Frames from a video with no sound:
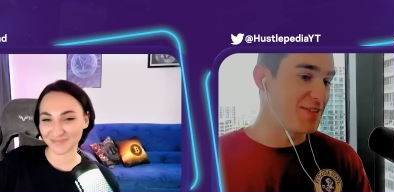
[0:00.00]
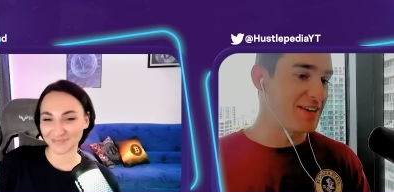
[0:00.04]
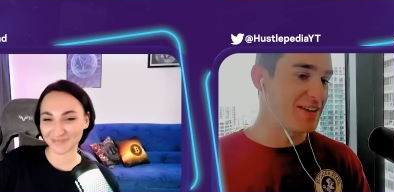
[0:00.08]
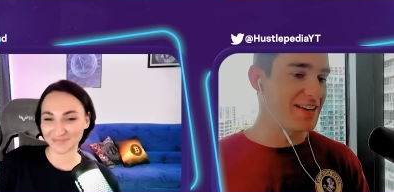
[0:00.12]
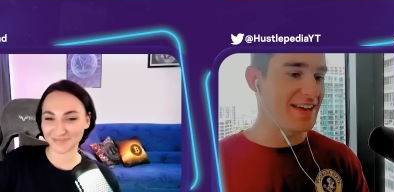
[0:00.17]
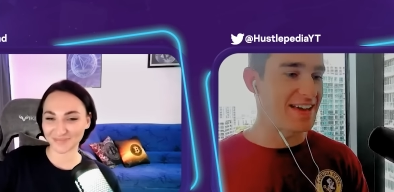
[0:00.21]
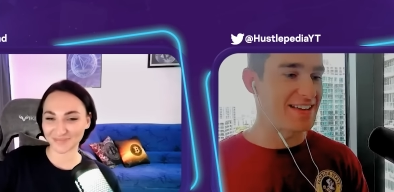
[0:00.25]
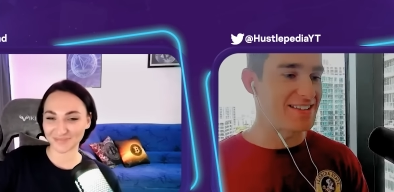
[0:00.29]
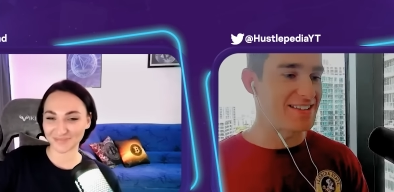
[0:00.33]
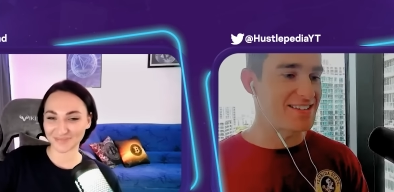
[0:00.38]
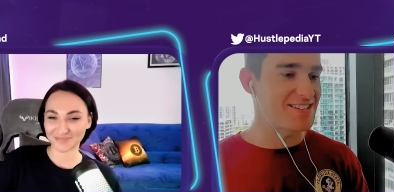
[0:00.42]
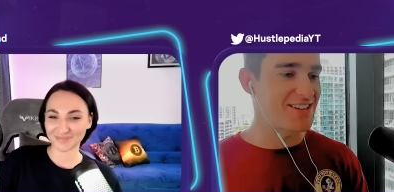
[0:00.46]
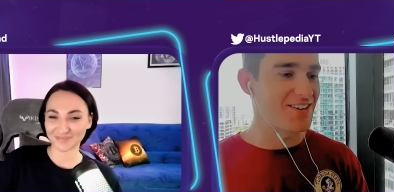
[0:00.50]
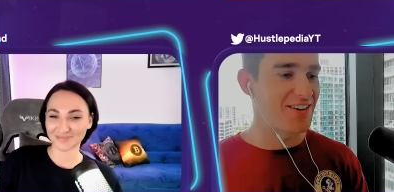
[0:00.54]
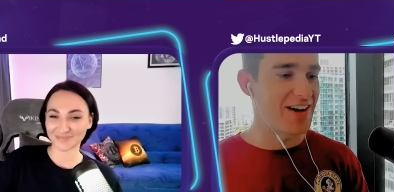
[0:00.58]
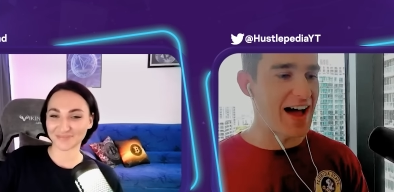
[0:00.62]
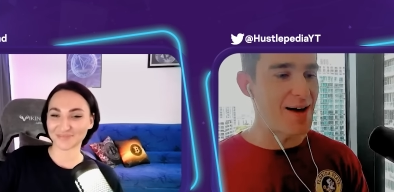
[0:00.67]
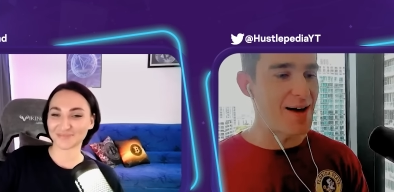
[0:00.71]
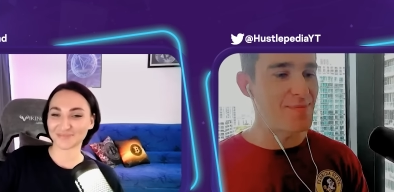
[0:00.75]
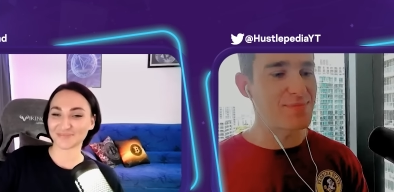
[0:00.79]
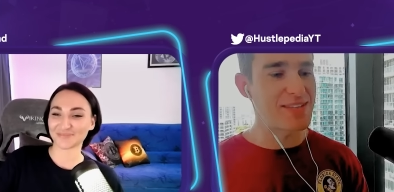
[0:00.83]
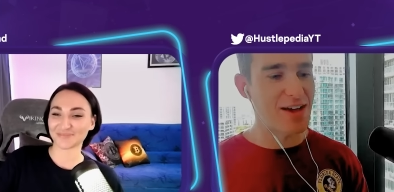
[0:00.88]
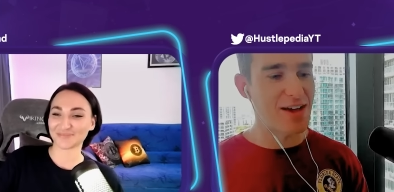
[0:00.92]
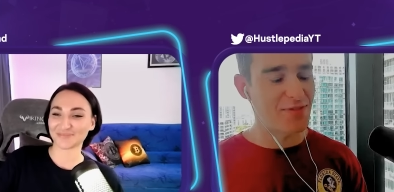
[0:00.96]
Speaker 1: it. And so
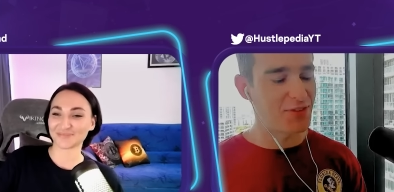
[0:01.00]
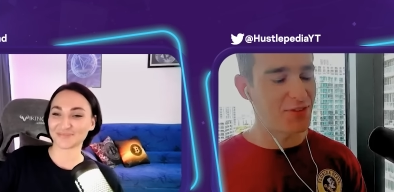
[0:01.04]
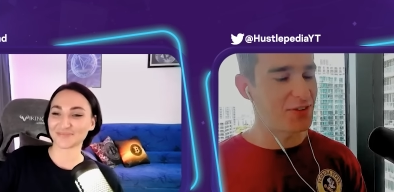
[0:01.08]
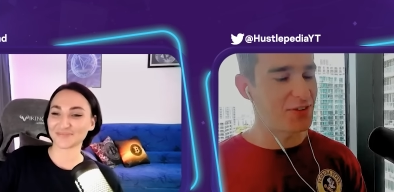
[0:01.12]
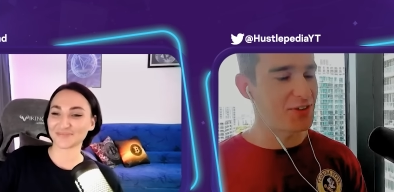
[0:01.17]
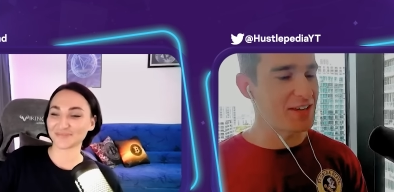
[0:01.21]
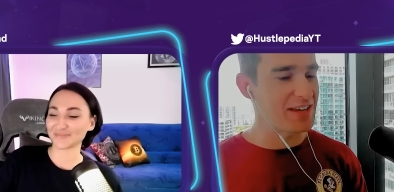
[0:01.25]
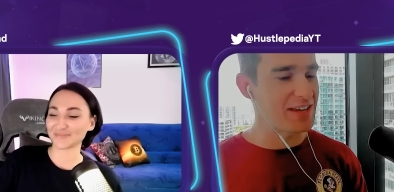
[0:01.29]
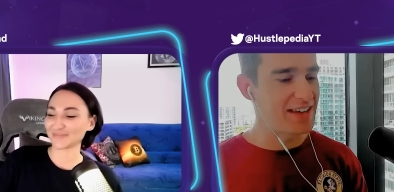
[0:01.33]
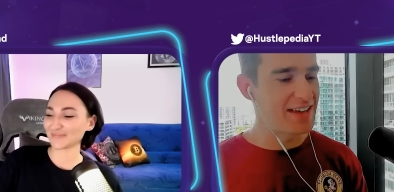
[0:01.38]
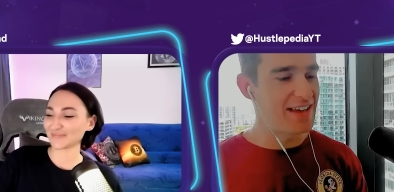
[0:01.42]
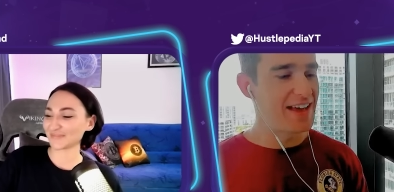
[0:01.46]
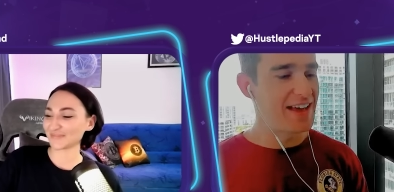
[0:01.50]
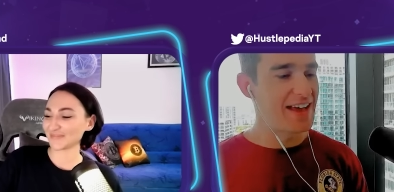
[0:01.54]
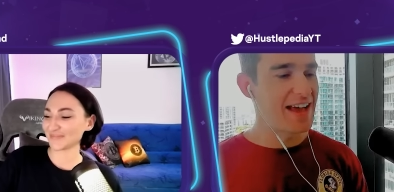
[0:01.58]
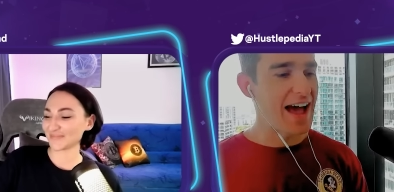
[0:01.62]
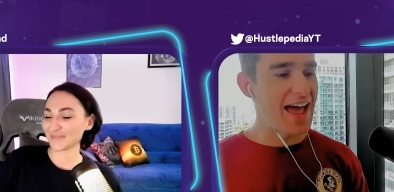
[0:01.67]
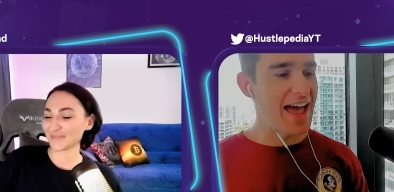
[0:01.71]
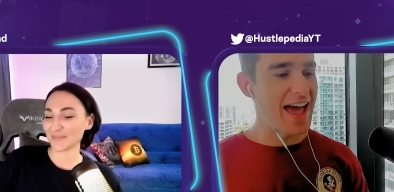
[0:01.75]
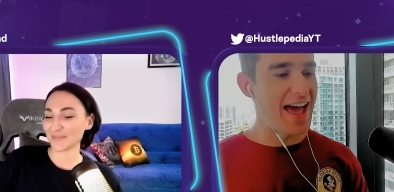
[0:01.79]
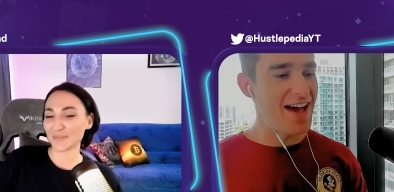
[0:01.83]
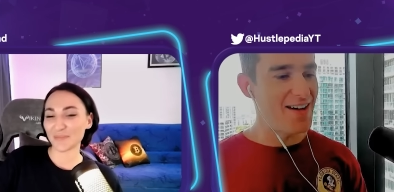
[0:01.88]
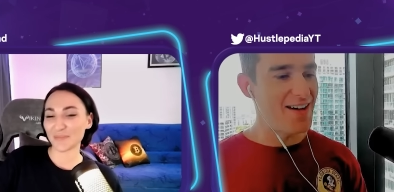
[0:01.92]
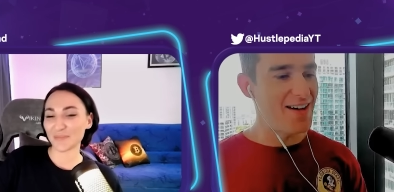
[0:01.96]
I'm definitely
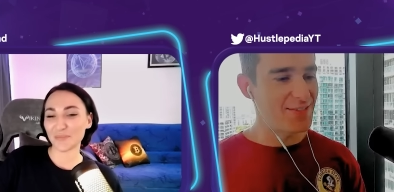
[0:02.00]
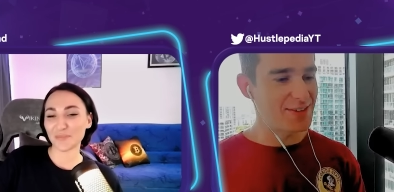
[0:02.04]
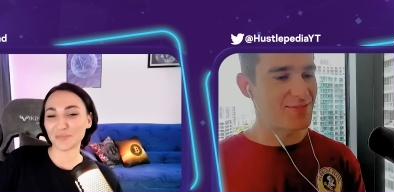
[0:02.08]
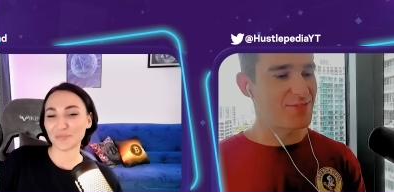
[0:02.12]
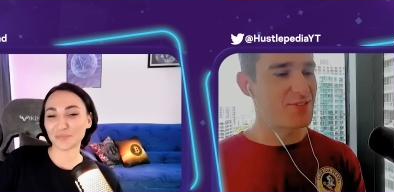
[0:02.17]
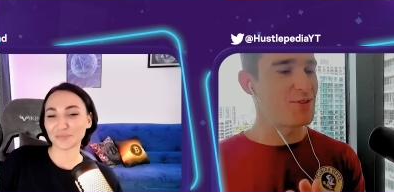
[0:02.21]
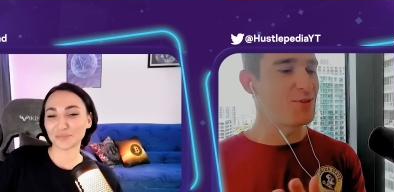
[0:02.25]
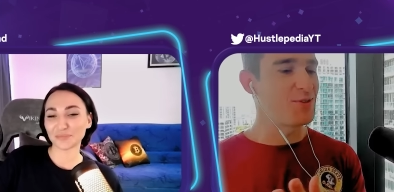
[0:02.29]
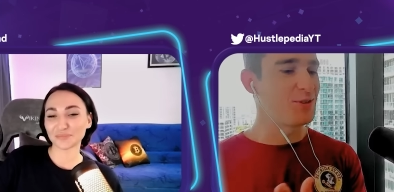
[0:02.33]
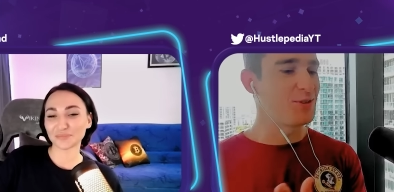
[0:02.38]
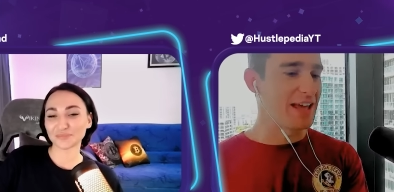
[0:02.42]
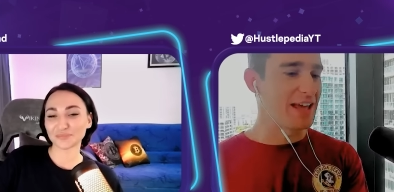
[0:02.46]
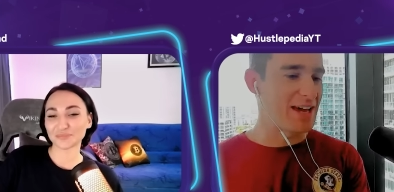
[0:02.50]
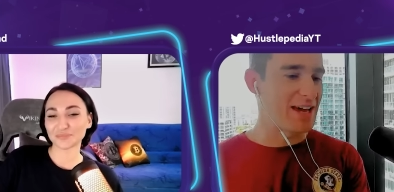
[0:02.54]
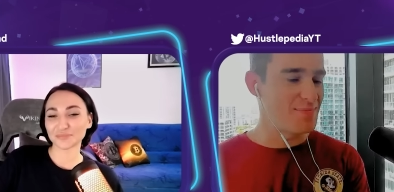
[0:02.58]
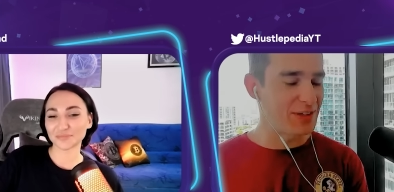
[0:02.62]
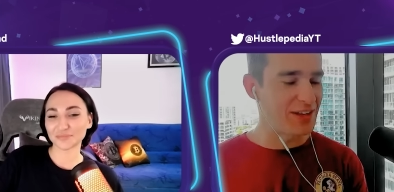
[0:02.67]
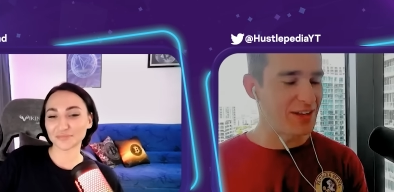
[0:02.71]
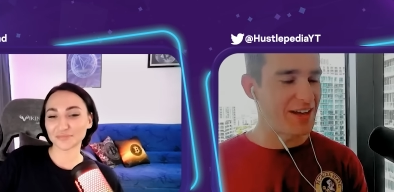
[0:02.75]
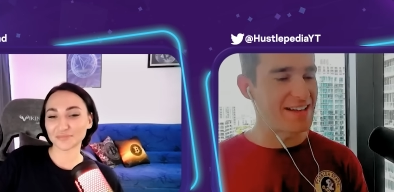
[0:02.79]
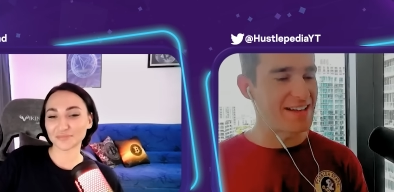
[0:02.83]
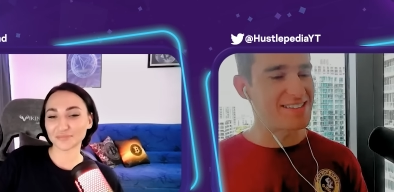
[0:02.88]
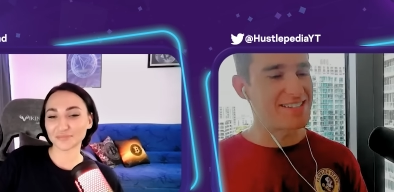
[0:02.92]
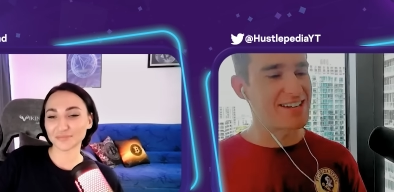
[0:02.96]
I have a few land
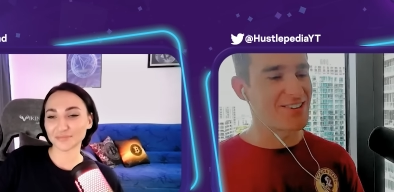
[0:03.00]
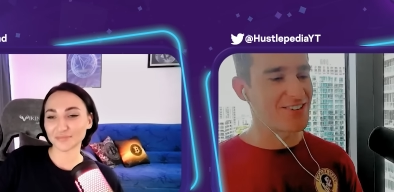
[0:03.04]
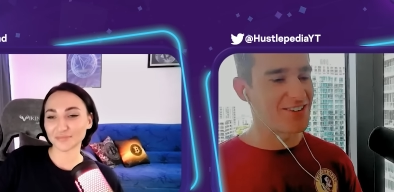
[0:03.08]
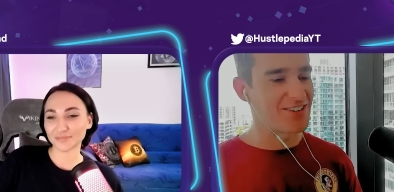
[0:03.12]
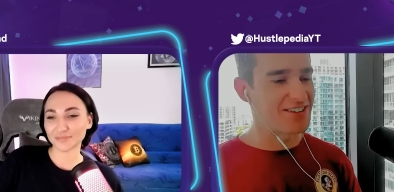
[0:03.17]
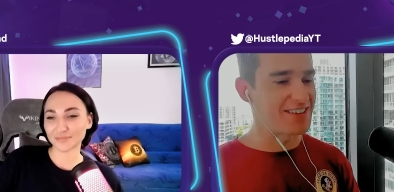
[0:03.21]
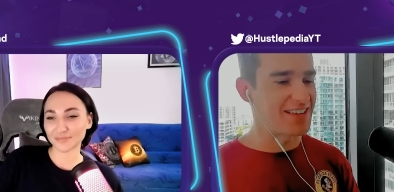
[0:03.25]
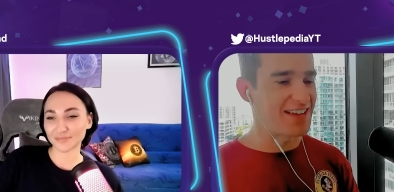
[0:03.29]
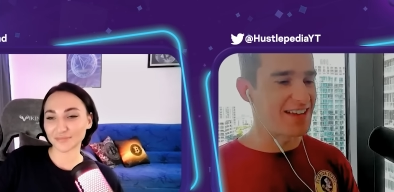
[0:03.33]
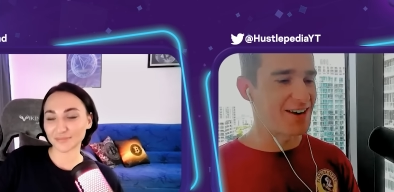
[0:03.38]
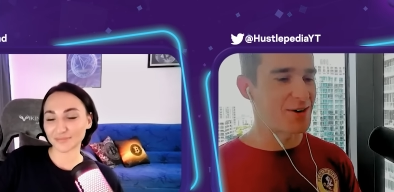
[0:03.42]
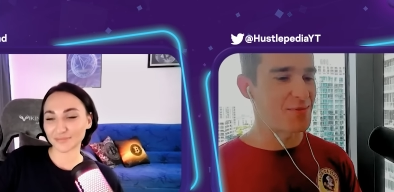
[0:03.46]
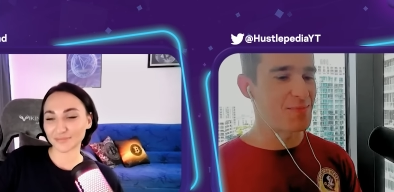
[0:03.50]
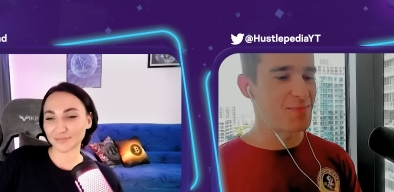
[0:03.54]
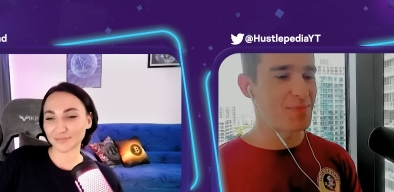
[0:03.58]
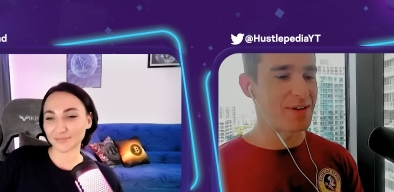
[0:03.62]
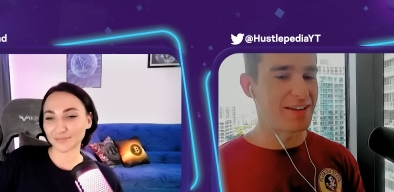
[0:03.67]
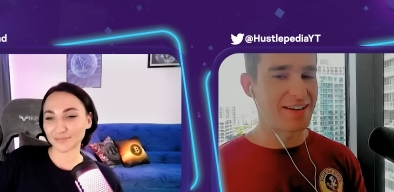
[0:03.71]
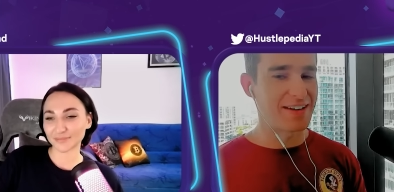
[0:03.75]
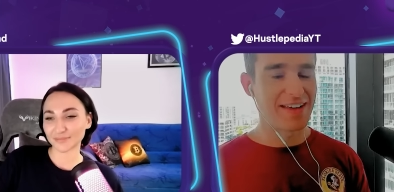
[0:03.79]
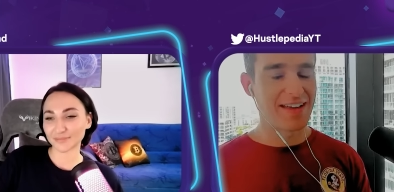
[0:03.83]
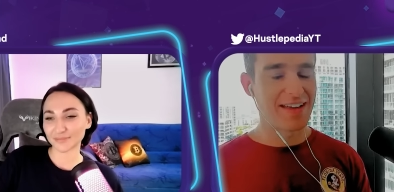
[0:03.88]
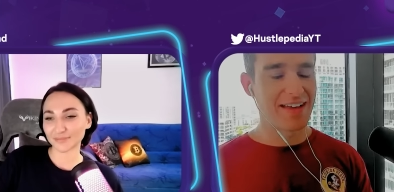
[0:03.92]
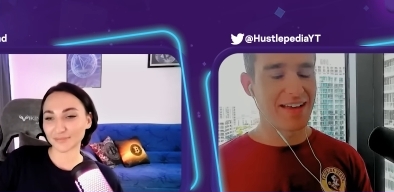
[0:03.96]
plots here and there,
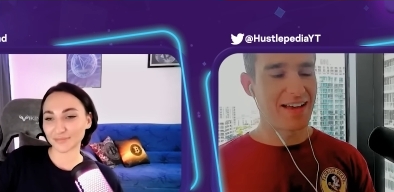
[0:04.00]
but